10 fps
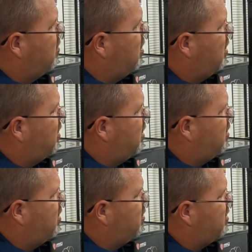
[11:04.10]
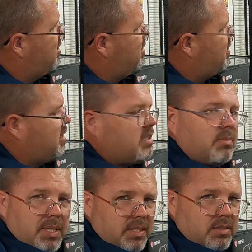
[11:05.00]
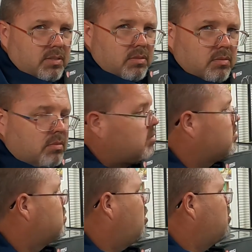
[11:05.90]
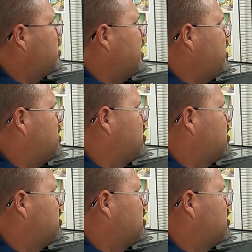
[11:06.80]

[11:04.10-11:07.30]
I think they're 16 a piece. No, they're 8.